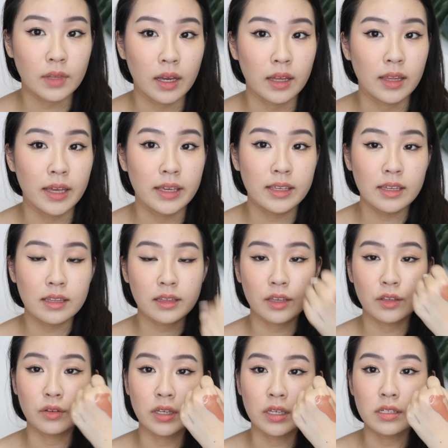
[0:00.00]
I like it
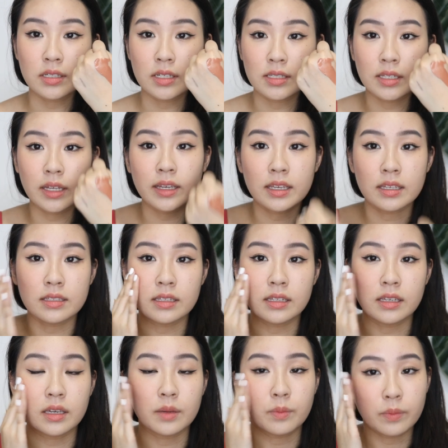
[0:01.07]
that you can just like
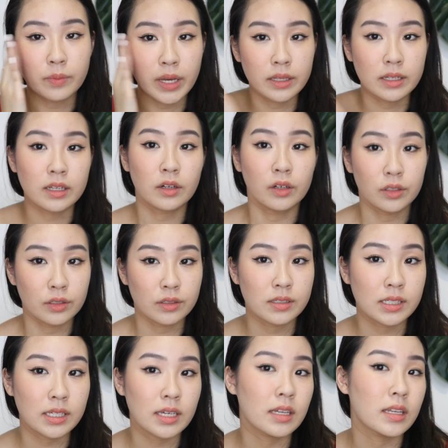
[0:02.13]
easily pat it on your
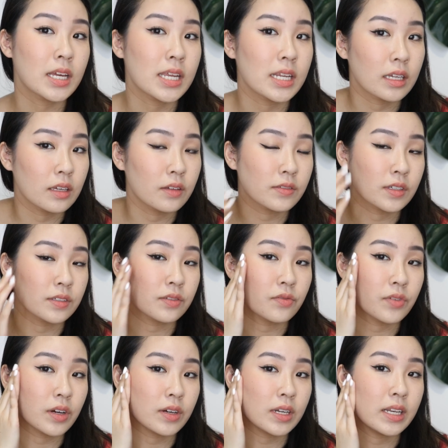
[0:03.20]
skin and it gives off a
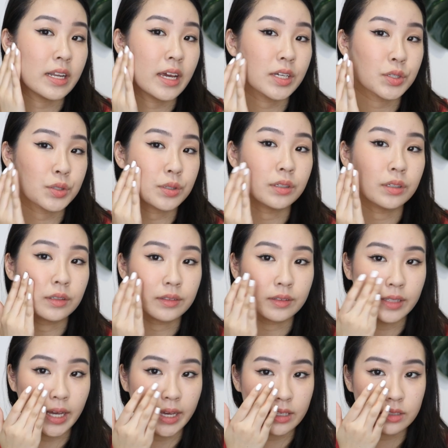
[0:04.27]
very natural
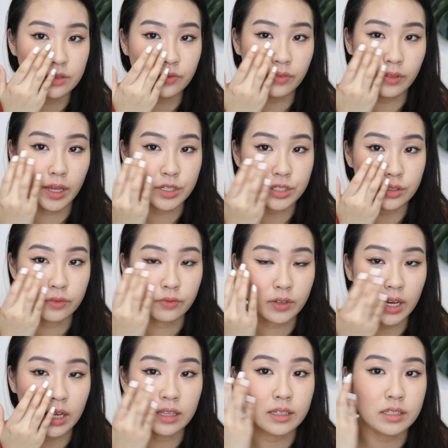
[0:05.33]
and nice flush of
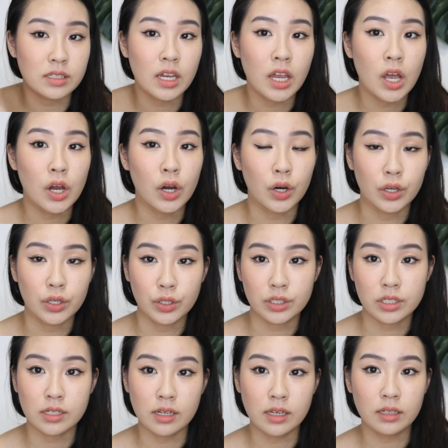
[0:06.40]
colors on your
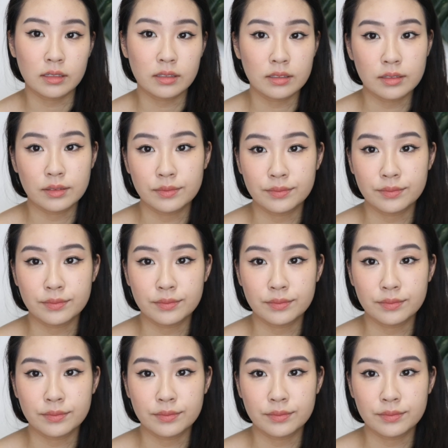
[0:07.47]
cheeks.